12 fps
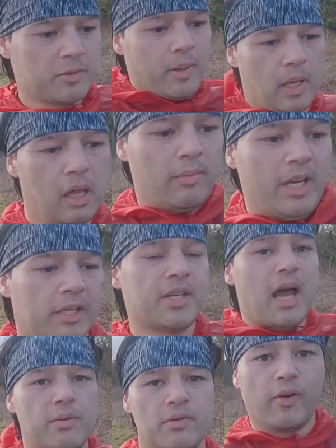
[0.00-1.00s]
minutes per kilometre
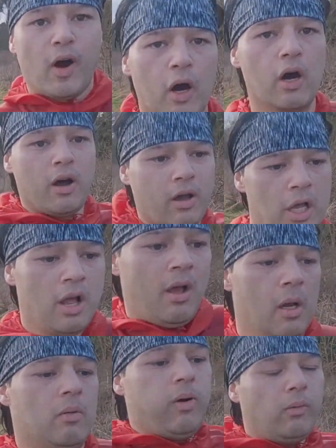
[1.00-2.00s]
times 4.
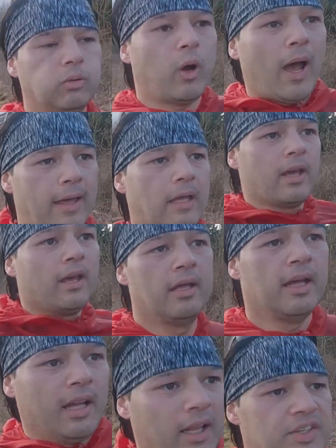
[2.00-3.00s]
Woo.
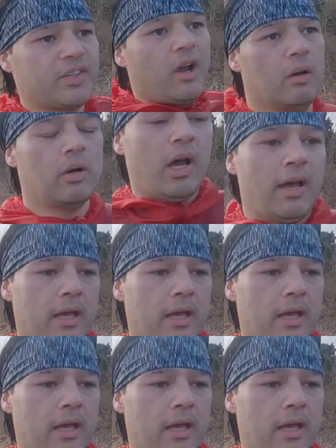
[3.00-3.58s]
Let's go.